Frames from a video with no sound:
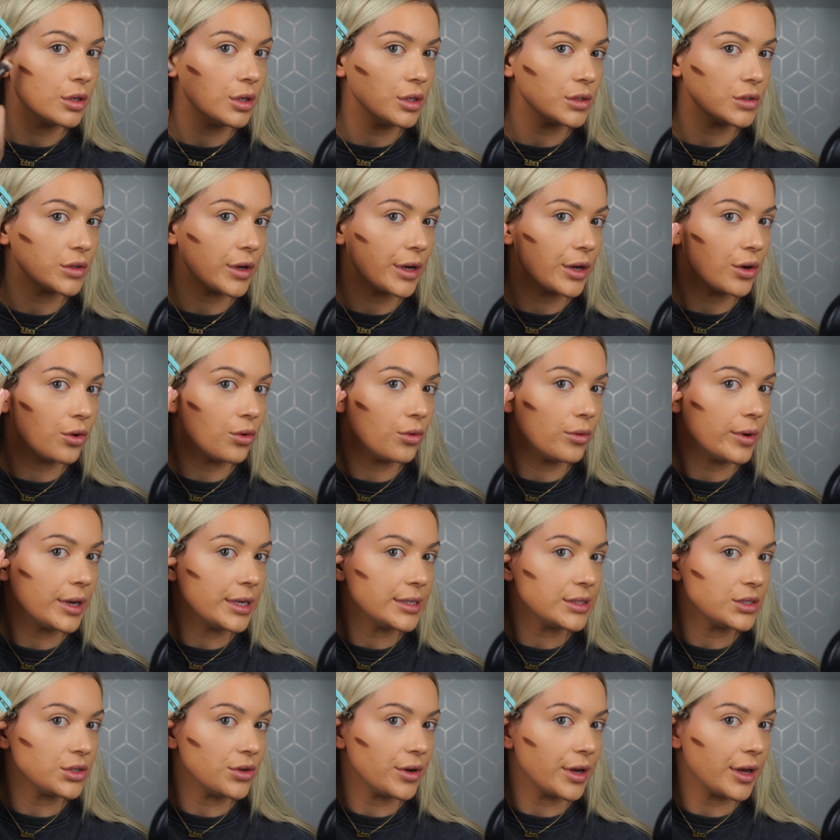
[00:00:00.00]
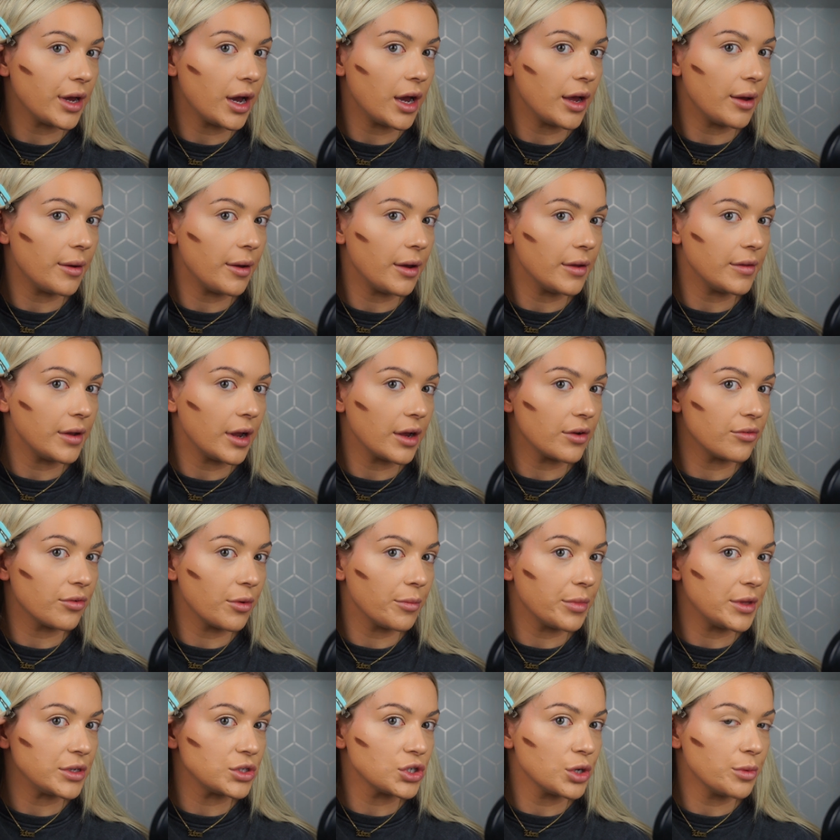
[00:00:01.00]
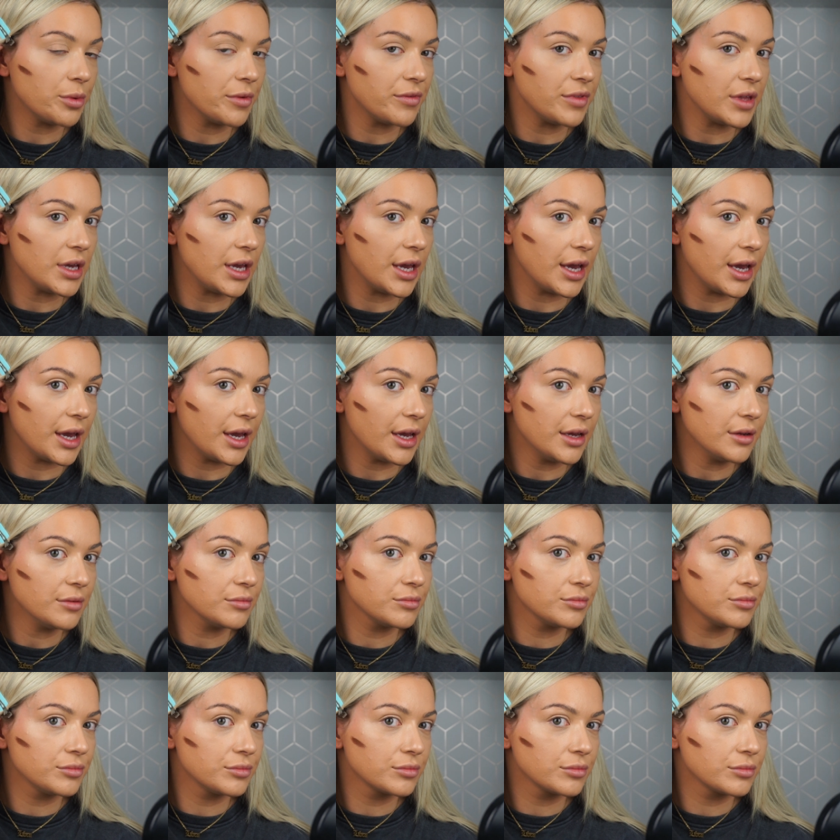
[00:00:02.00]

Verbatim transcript: So I always do it like from the top of the ear